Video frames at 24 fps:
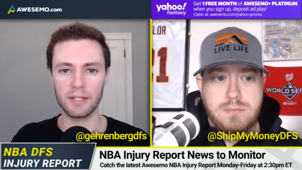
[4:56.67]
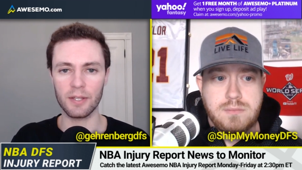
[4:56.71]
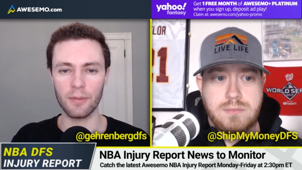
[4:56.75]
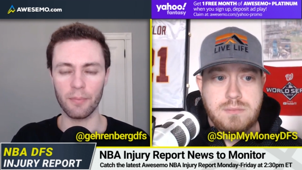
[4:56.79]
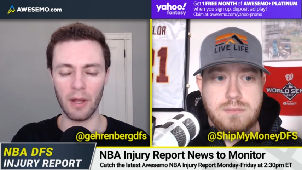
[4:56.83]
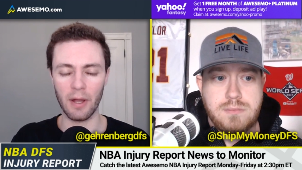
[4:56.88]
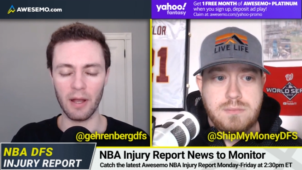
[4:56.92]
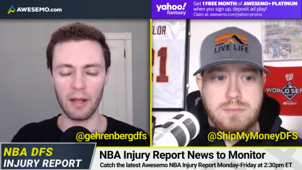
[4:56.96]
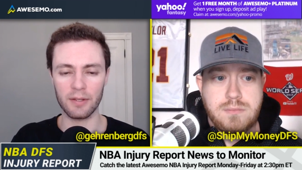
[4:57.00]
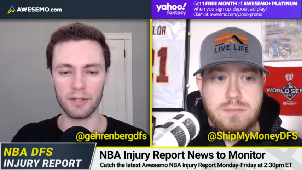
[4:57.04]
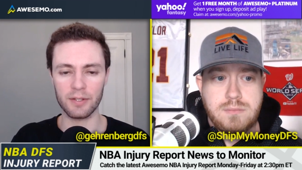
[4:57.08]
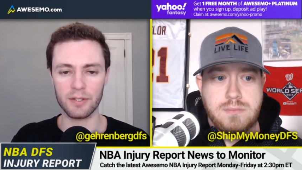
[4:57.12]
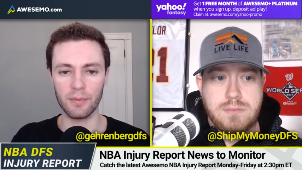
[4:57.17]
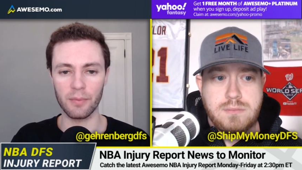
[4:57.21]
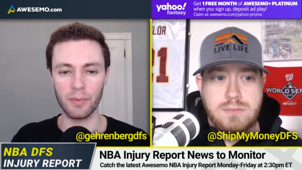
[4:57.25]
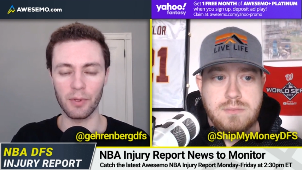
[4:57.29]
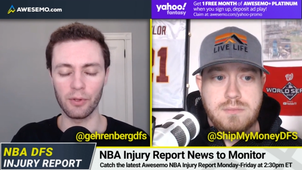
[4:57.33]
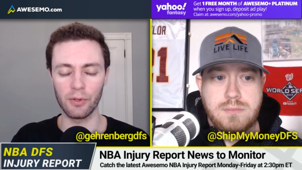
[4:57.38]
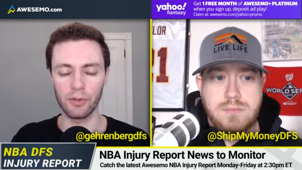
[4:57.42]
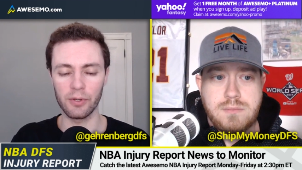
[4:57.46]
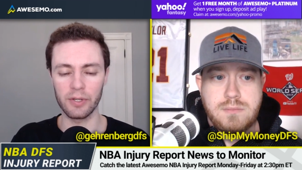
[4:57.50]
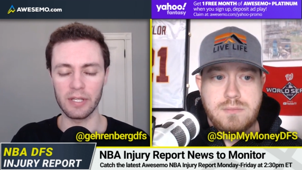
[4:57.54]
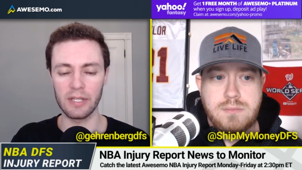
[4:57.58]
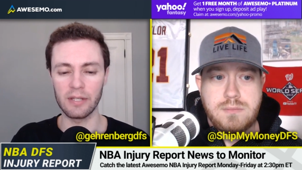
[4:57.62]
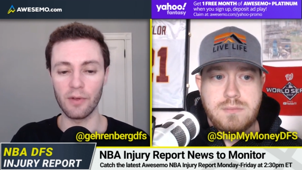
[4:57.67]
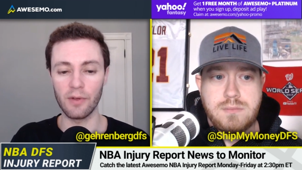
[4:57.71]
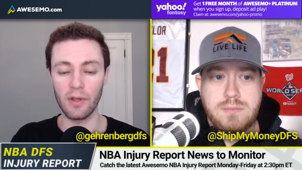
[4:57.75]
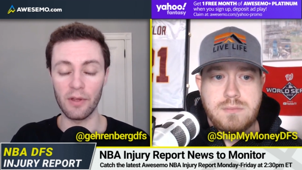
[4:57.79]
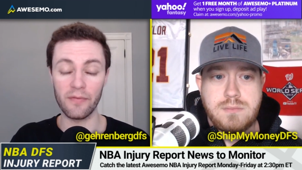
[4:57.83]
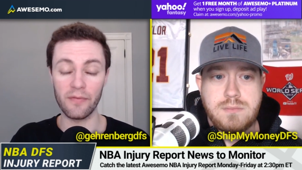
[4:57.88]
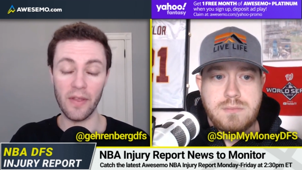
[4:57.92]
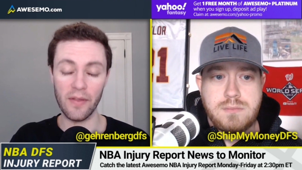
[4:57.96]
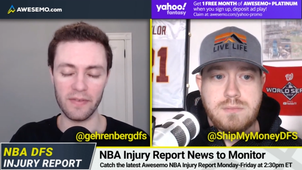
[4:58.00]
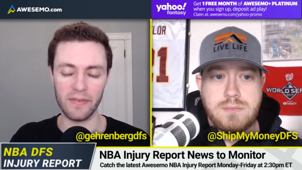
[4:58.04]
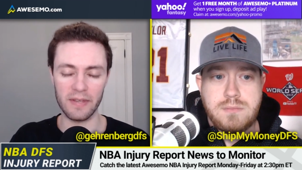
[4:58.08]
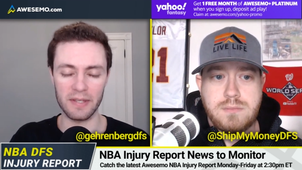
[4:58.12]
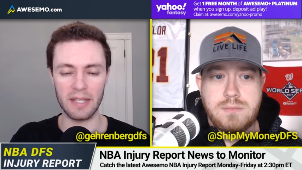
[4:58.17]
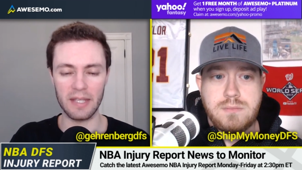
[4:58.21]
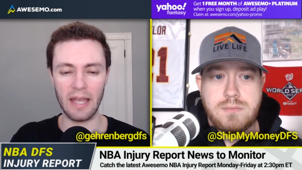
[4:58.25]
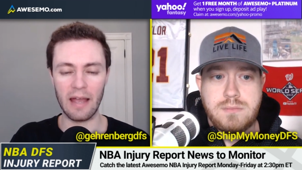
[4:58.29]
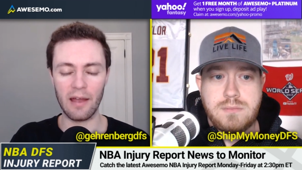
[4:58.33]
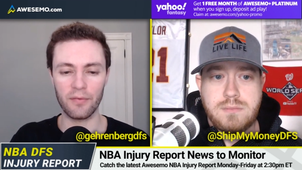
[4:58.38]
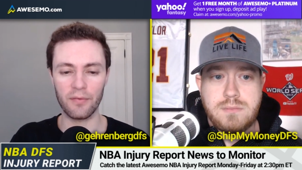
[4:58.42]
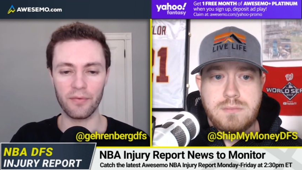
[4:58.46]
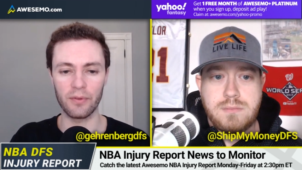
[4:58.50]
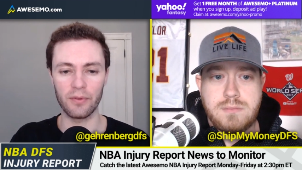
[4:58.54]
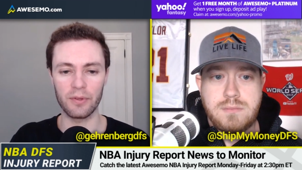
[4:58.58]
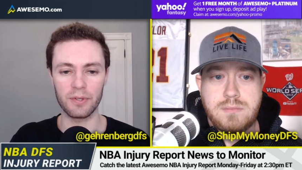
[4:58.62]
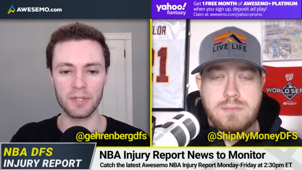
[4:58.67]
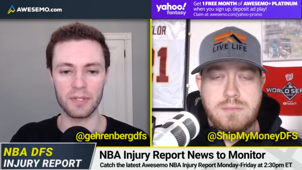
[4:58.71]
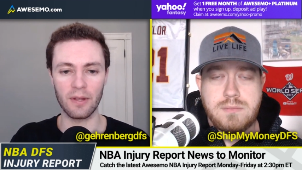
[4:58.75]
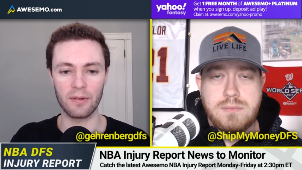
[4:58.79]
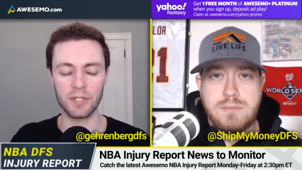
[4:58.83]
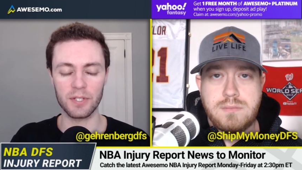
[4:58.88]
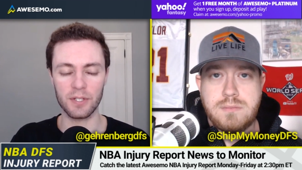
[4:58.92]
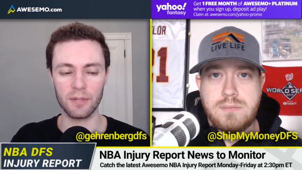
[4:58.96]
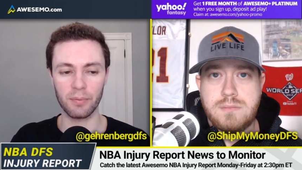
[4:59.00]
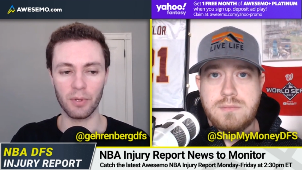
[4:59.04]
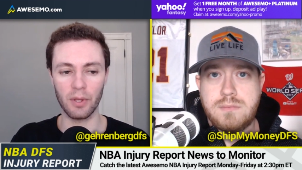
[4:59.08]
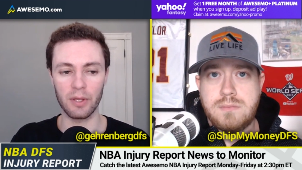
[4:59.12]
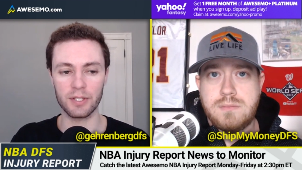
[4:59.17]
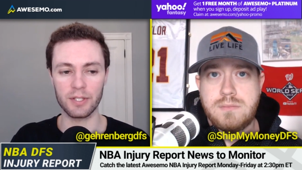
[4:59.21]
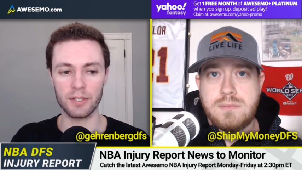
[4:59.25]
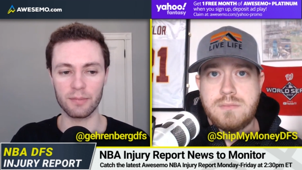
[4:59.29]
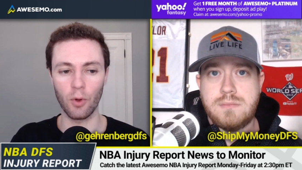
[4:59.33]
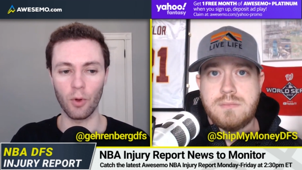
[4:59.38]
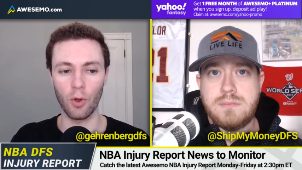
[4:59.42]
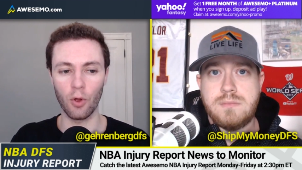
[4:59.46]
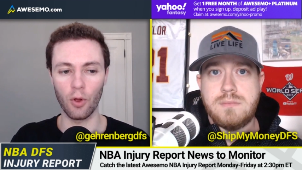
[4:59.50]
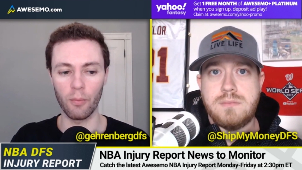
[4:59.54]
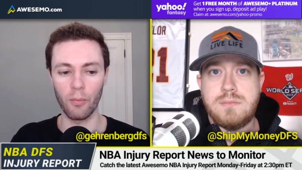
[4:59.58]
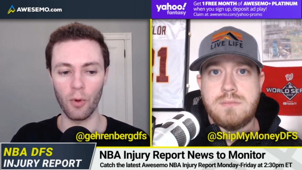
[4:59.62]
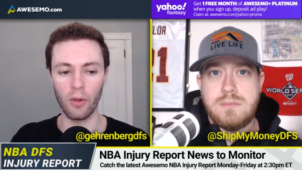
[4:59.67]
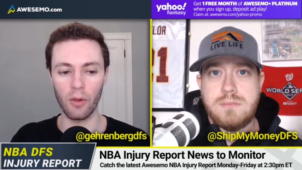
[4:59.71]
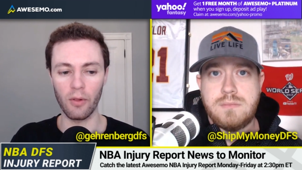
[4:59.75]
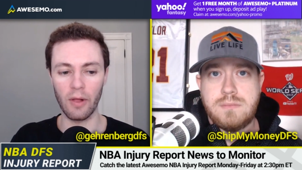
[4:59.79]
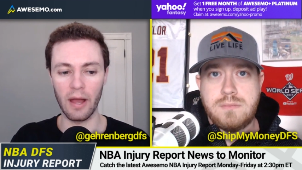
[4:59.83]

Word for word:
Speaker 1: the possibility if, if he's out for the Suns to play smaller ball